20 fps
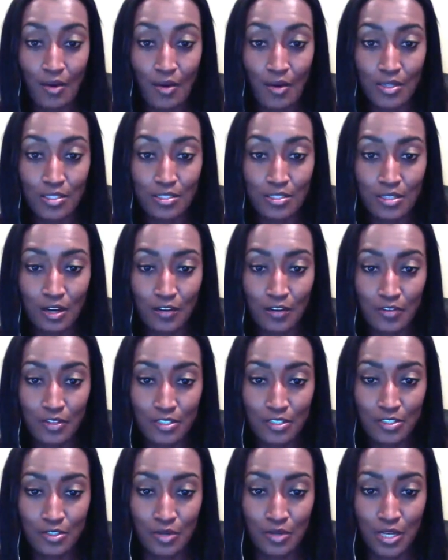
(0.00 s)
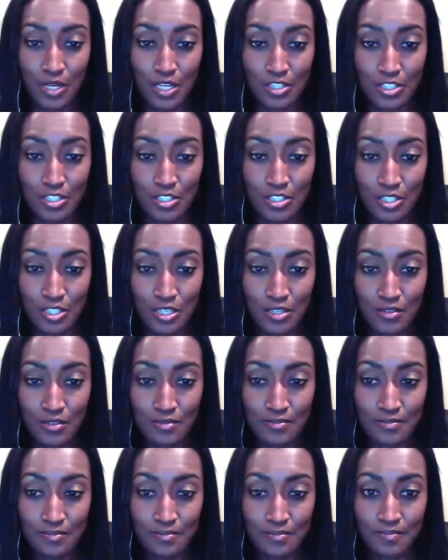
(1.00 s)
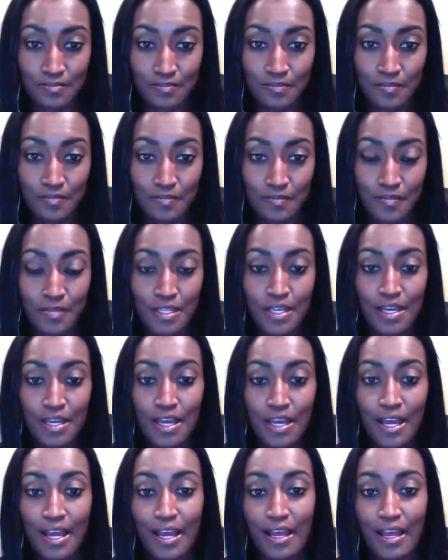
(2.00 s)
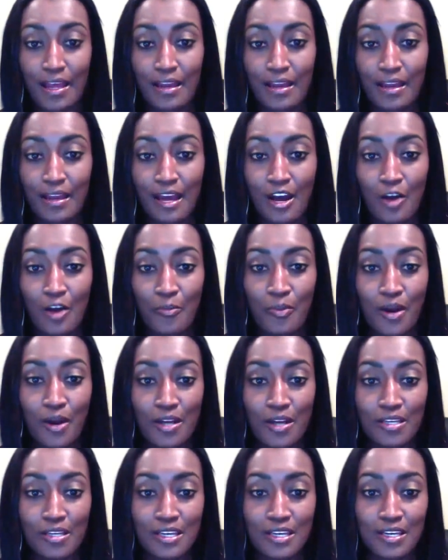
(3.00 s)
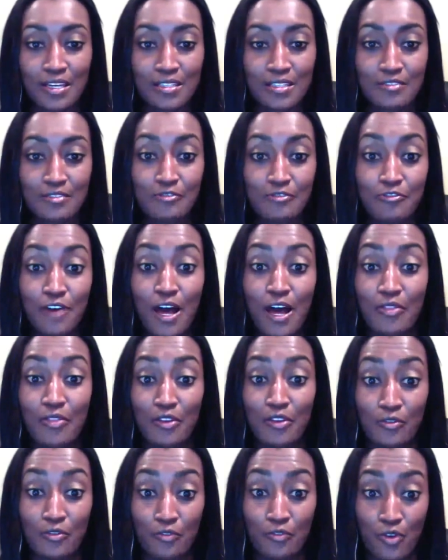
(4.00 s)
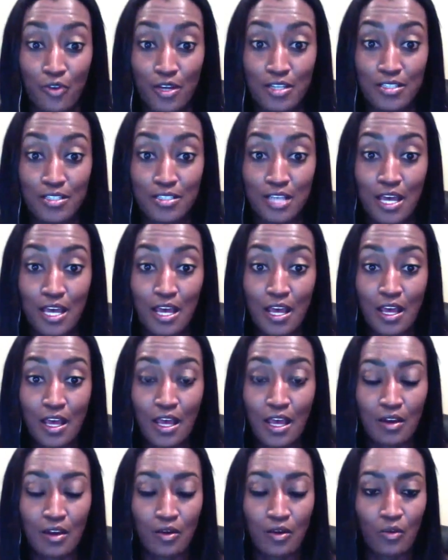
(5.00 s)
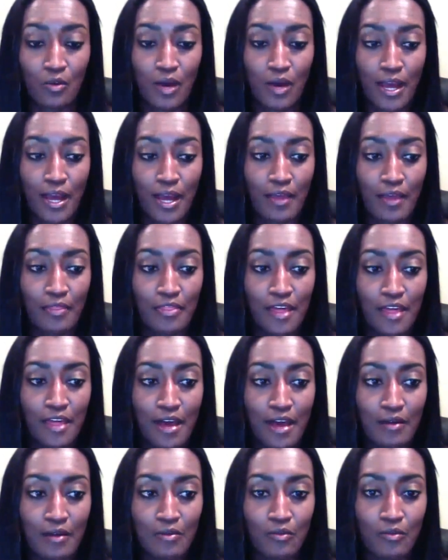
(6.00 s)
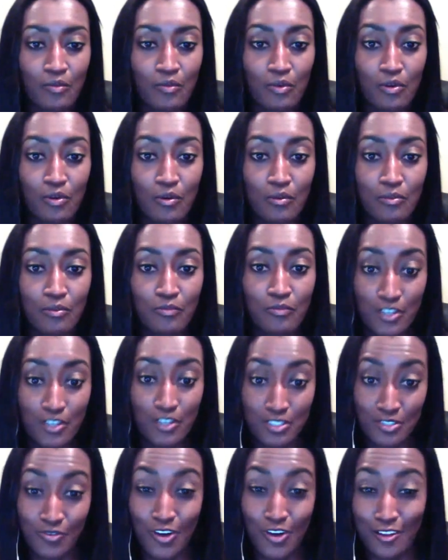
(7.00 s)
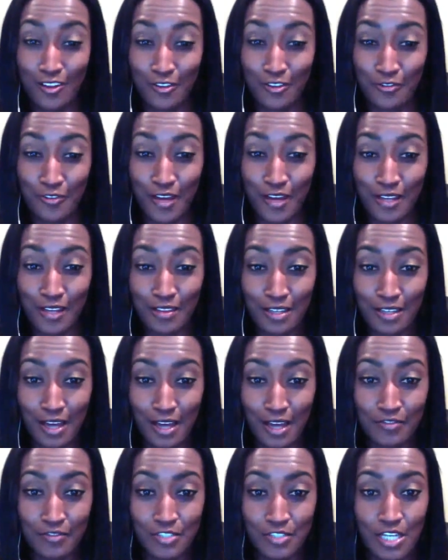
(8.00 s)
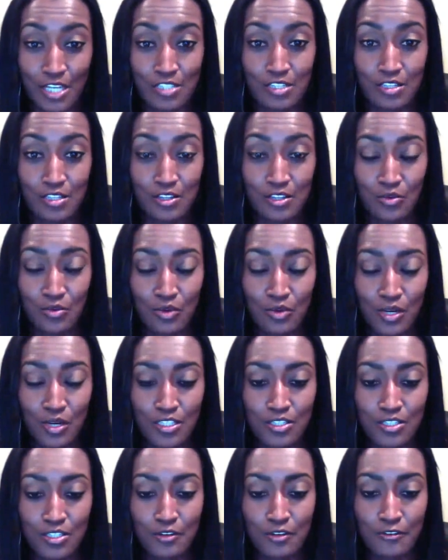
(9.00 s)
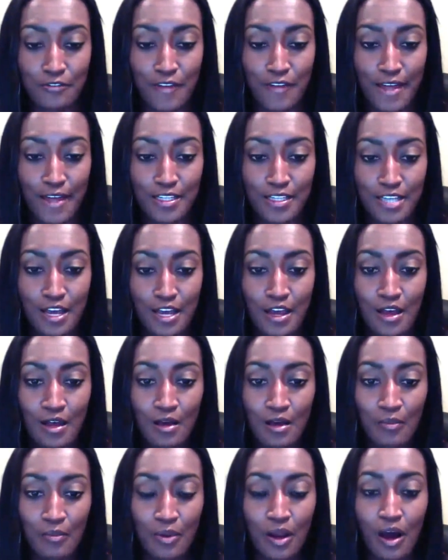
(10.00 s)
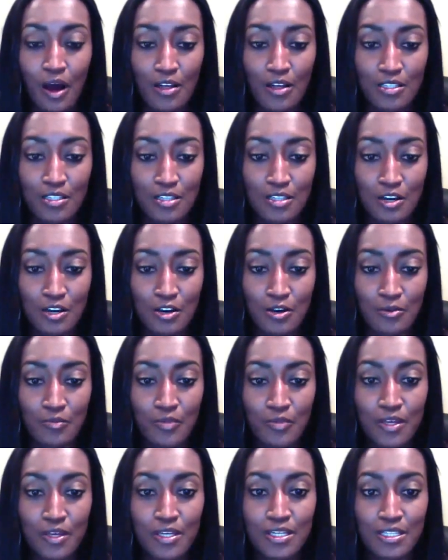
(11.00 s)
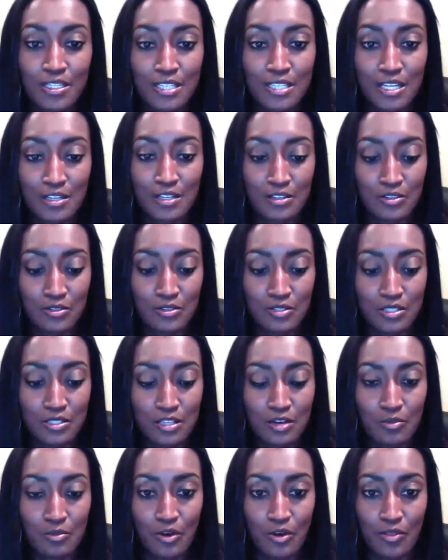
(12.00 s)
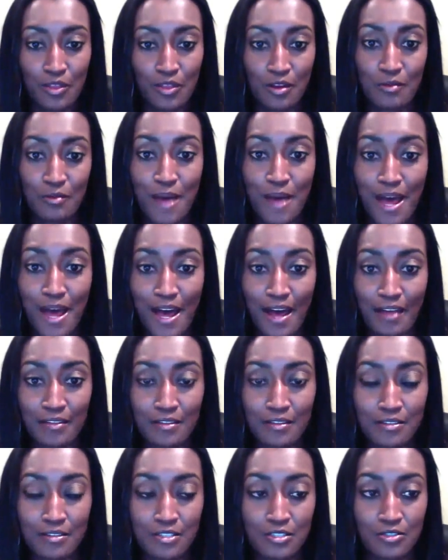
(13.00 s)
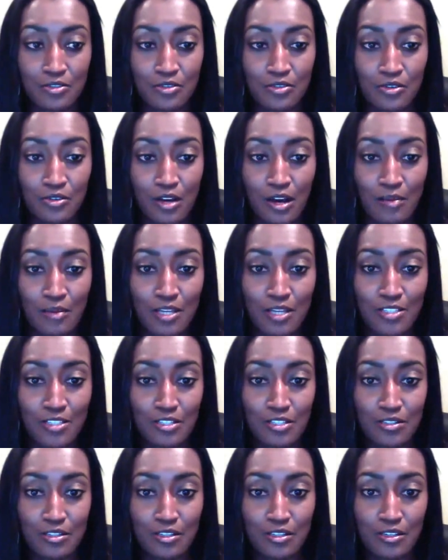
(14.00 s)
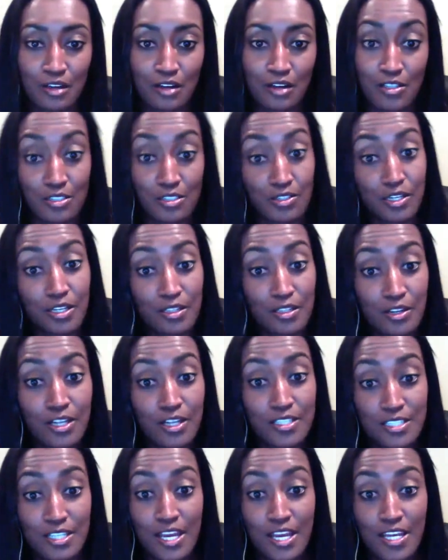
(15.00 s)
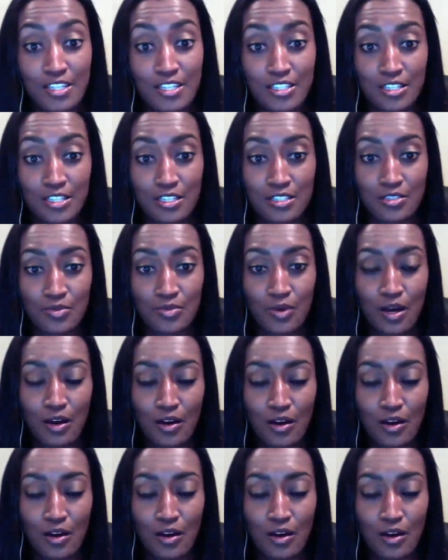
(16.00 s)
how it's serviced through history, and help our kids find their voice in a way that will, first of all, affect the kind of change that they're wanting to affect, but also continues them on their path to make sure they're also getting their education as well.